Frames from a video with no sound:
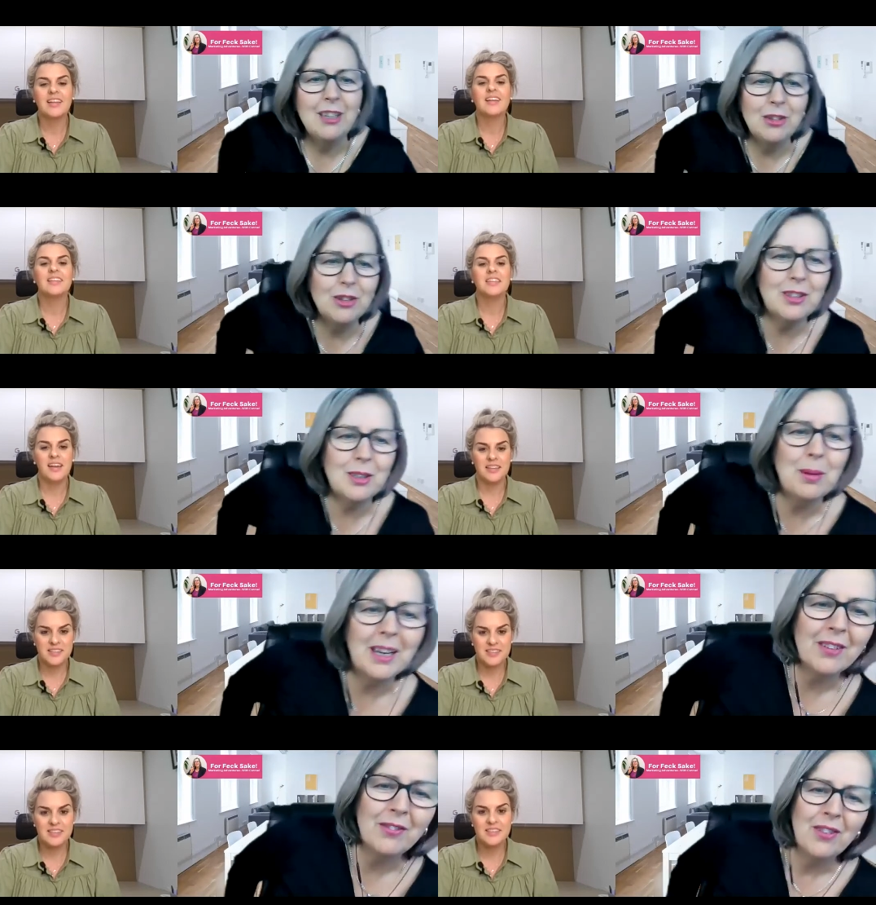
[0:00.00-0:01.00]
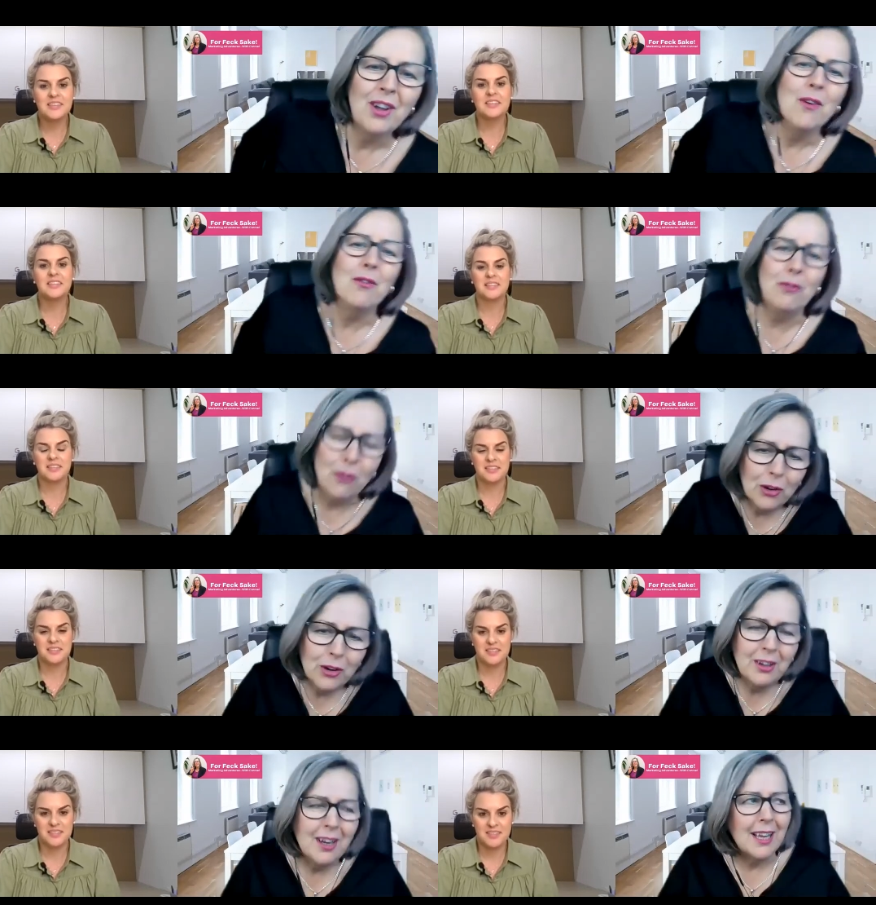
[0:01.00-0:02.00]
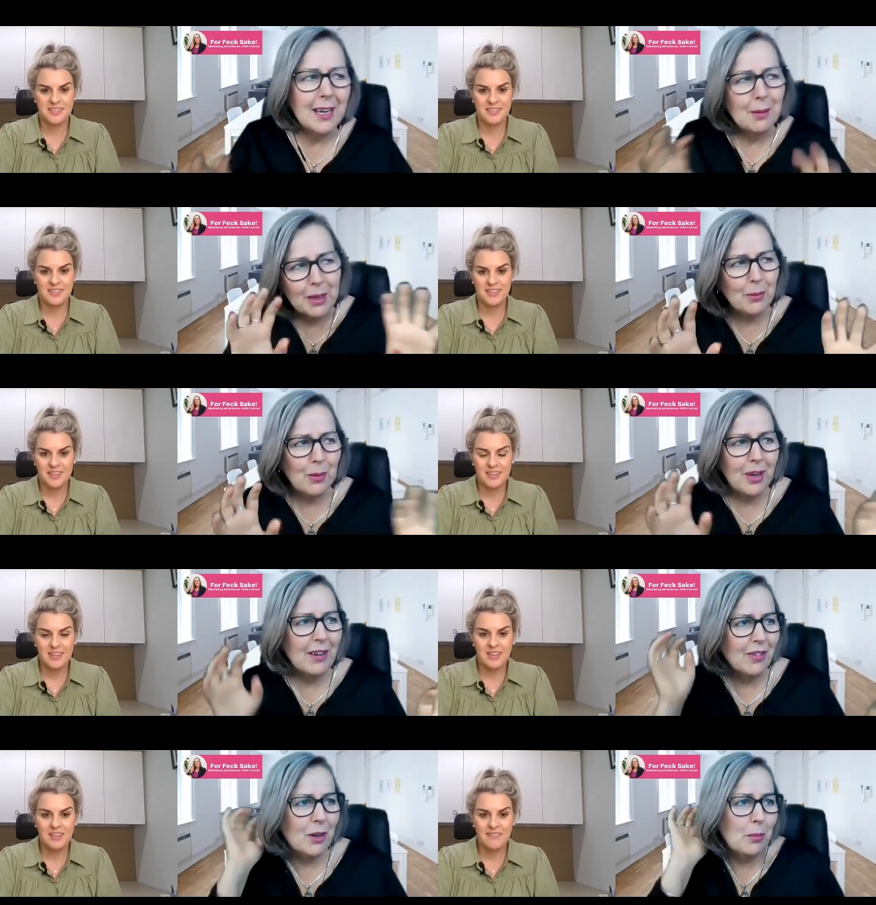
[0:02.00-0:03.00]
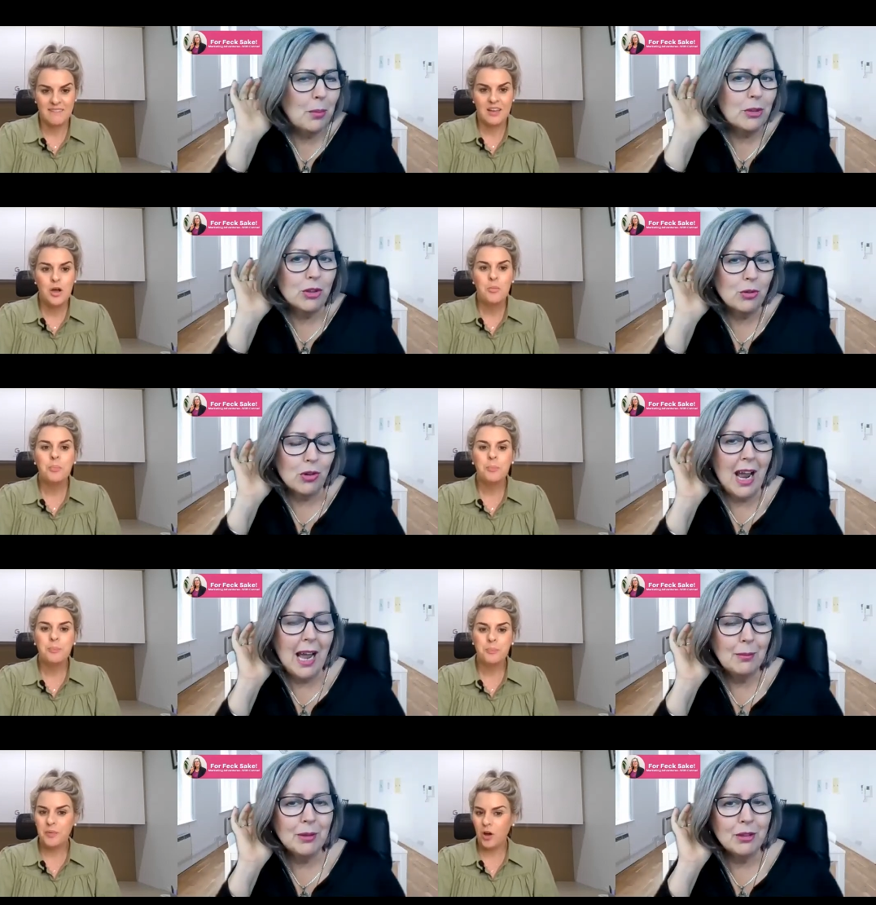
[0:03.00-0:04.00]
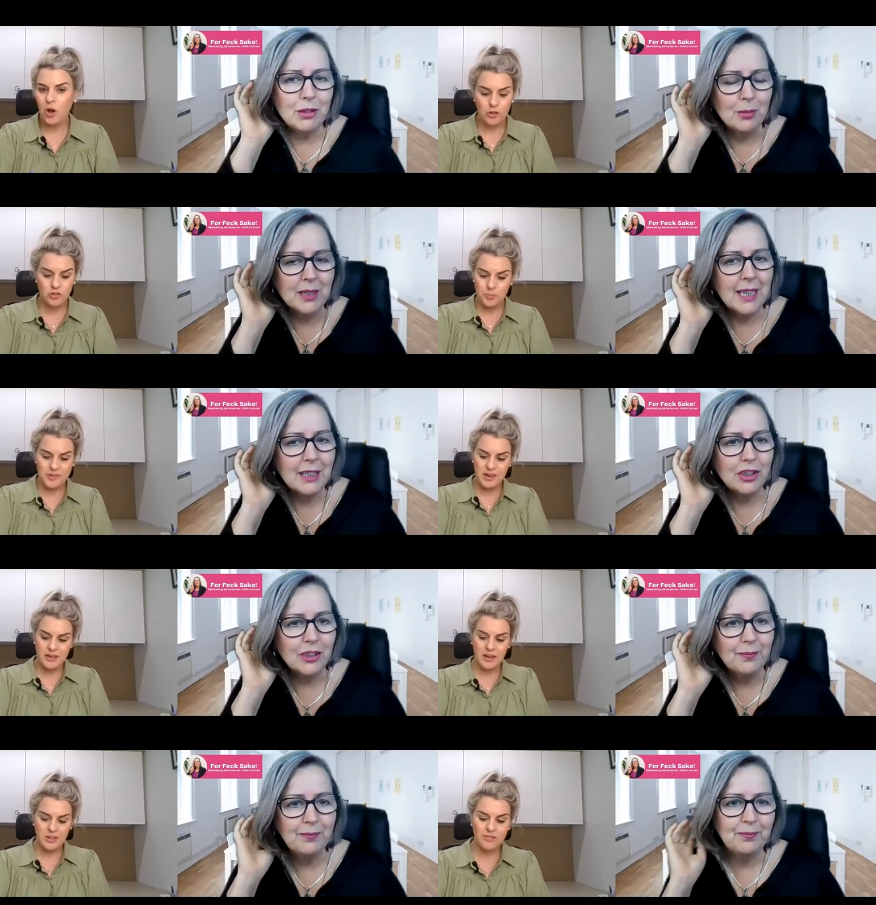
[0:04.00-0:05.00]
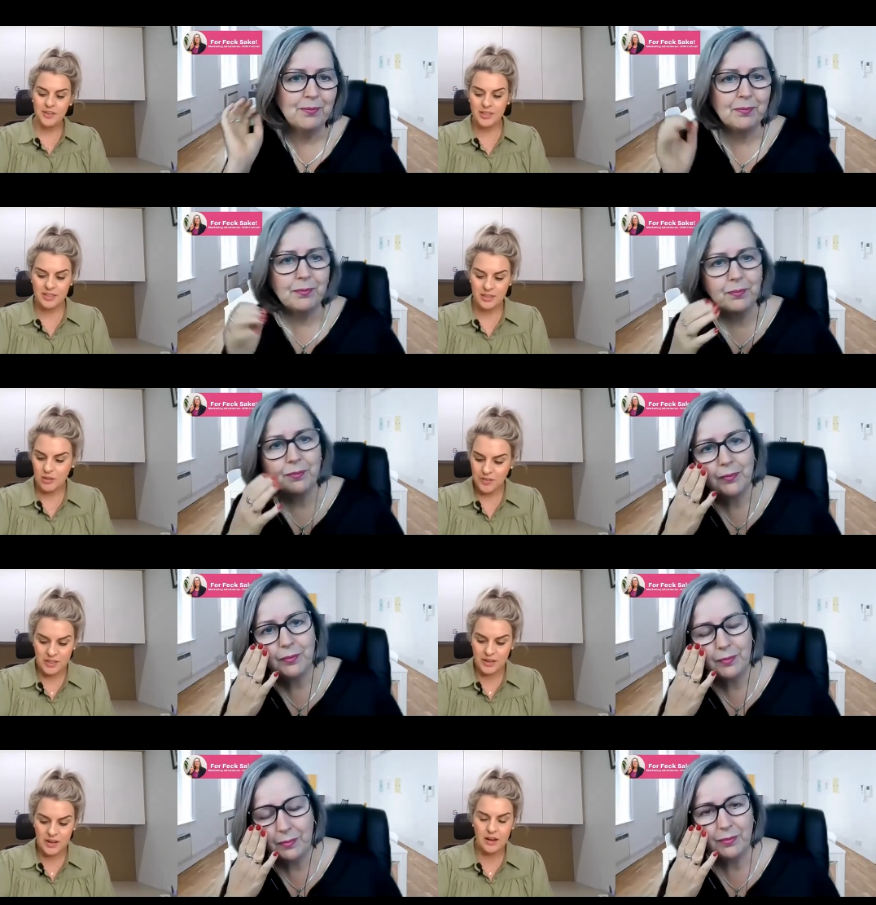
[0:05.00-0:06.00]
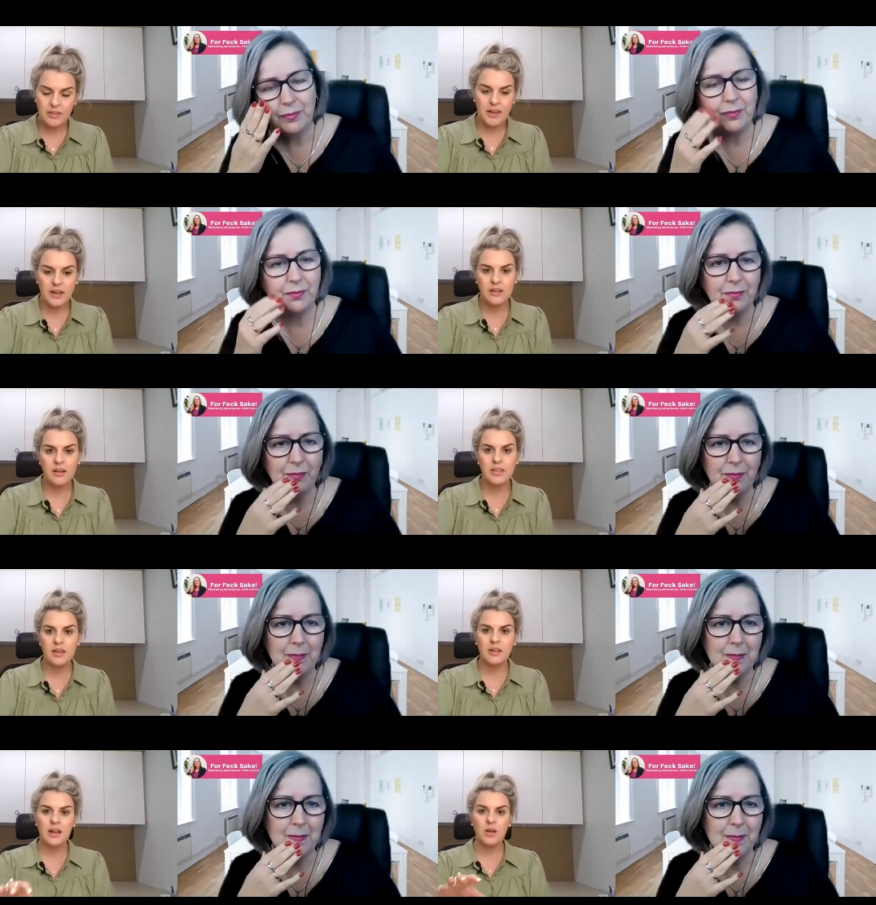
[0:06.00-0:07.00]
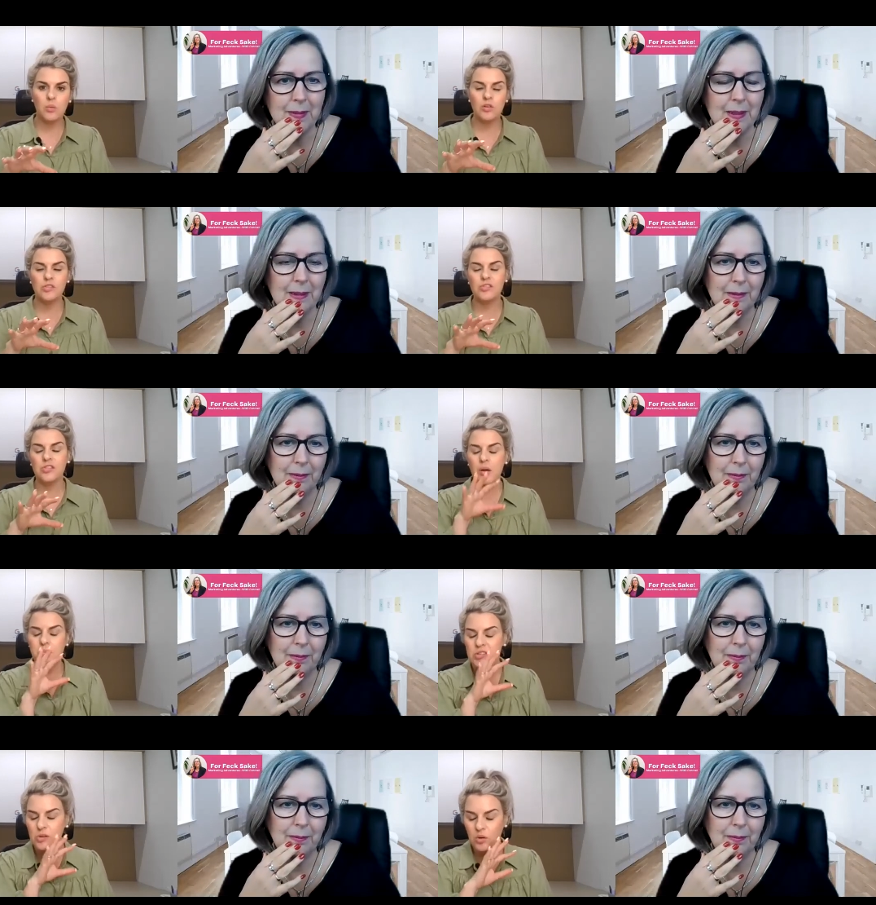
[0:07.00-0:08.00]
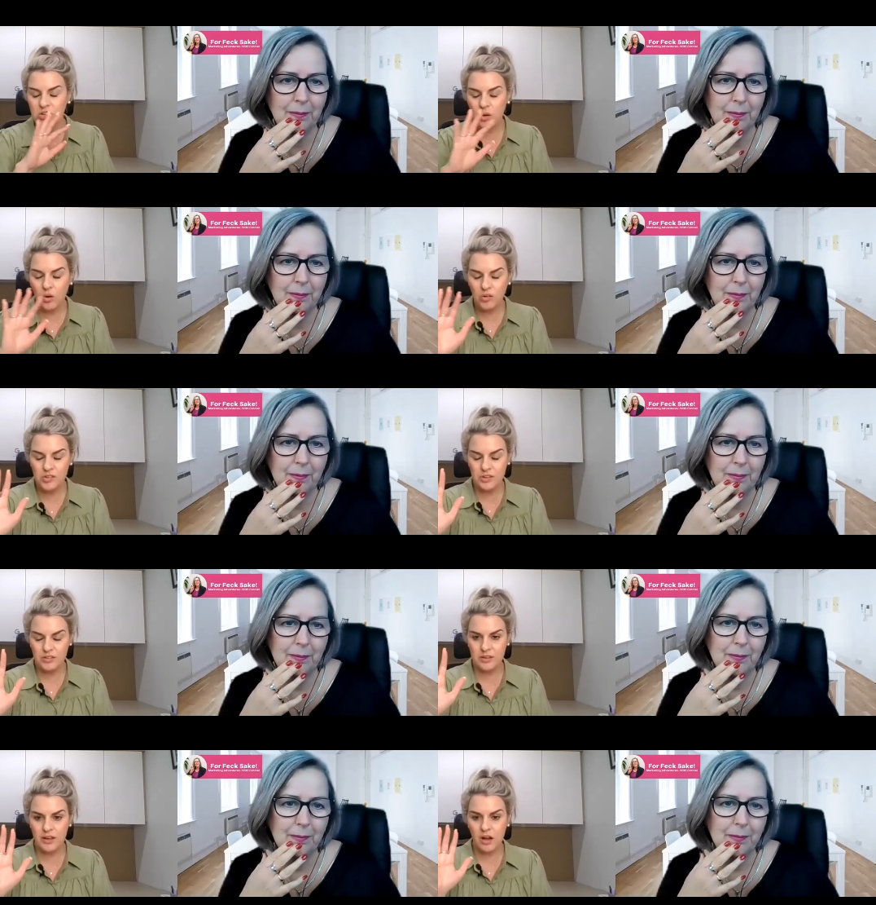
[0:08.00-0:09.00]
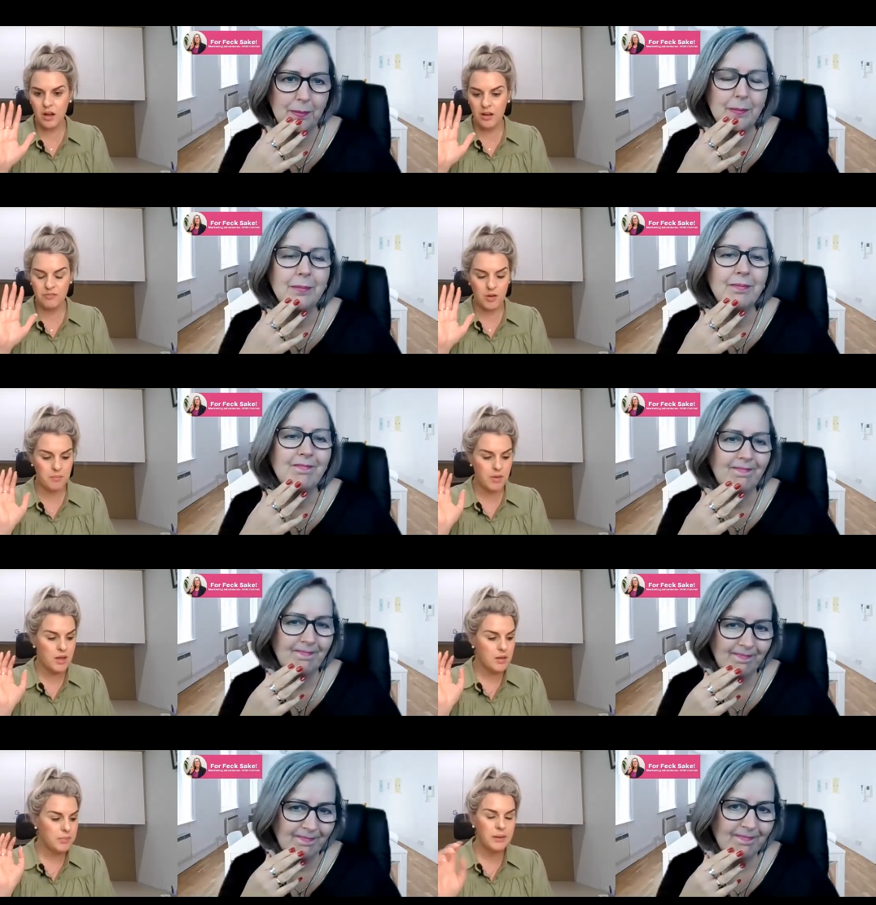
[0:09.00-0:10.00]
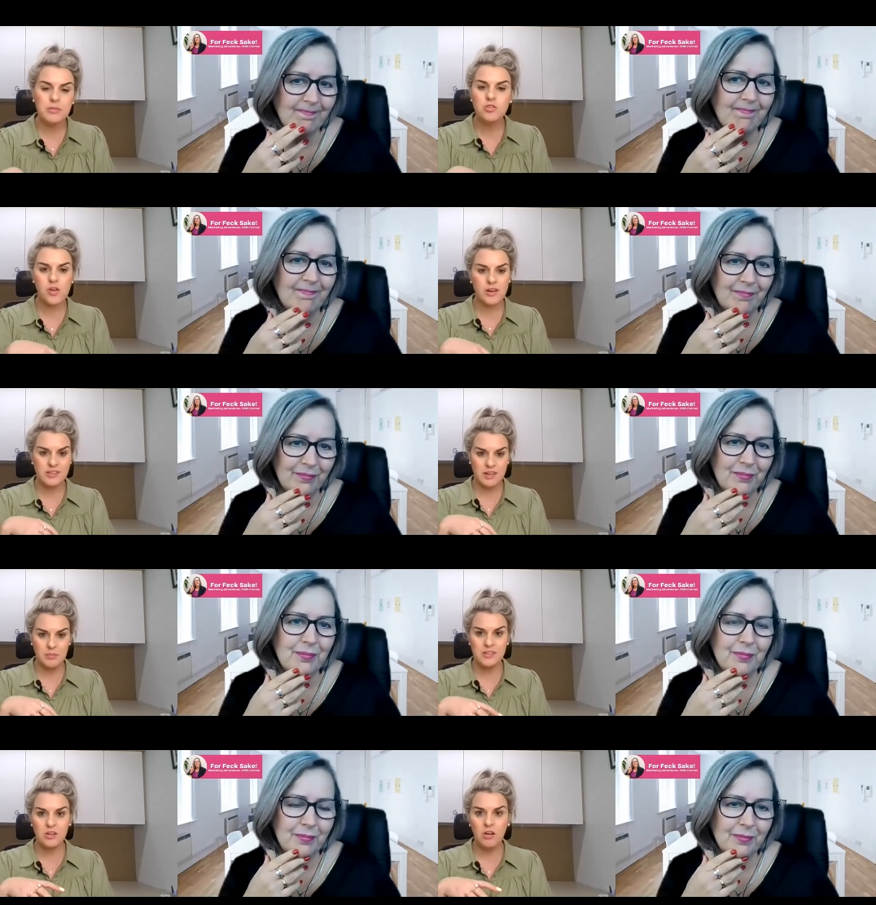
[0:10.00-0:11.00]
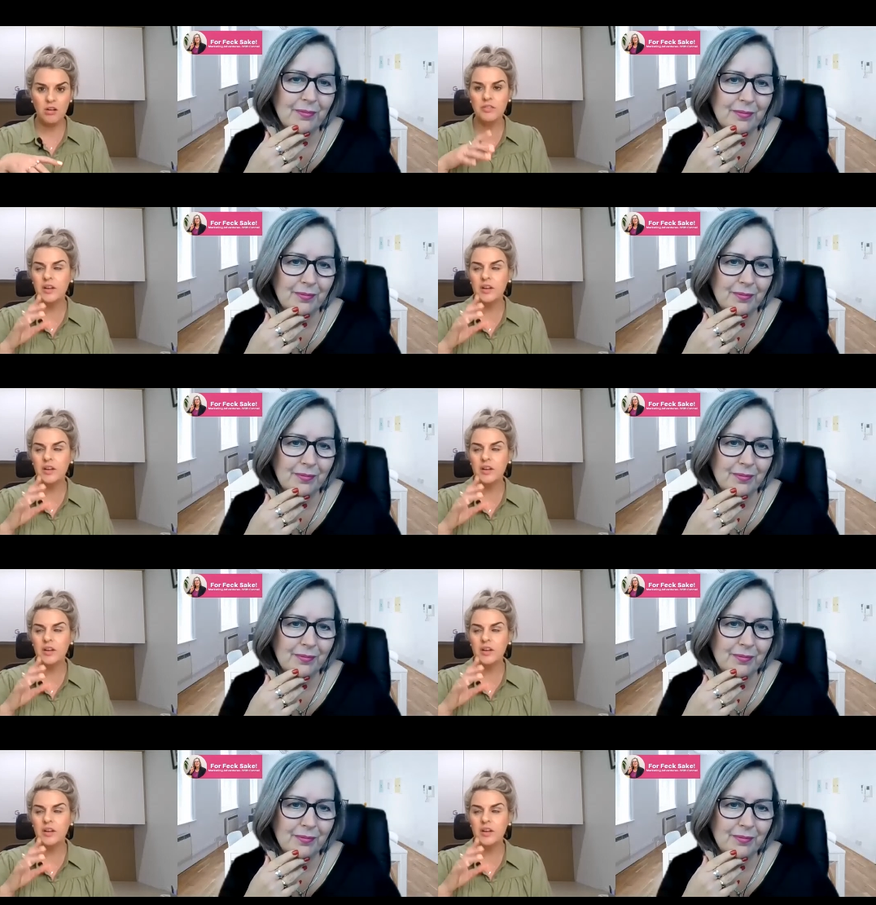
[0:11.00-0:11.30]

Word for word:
Speaker 1: It's just a bit of fun and a bit of whatever, but to grab some attention
Speaker 2: you've hit the nail on the head. I think like we're I'm so exhausted like uh, from people trying to sell me stuff.